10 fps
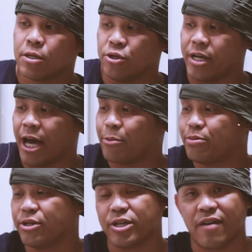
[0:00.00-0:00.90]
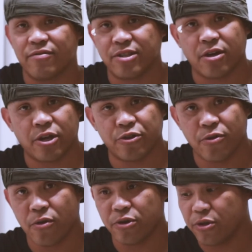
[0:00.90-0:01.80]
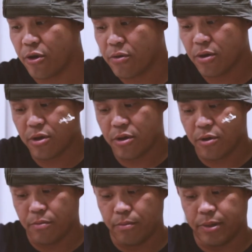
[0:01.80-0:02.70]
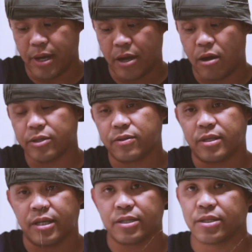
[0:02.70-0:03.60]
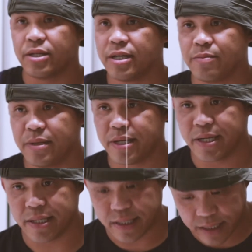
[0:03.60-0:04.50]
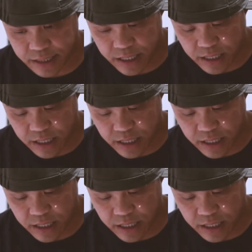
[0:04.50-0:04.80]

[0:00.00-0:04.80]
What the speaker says: you gotta push everything on your own, you know? But I also think it's good because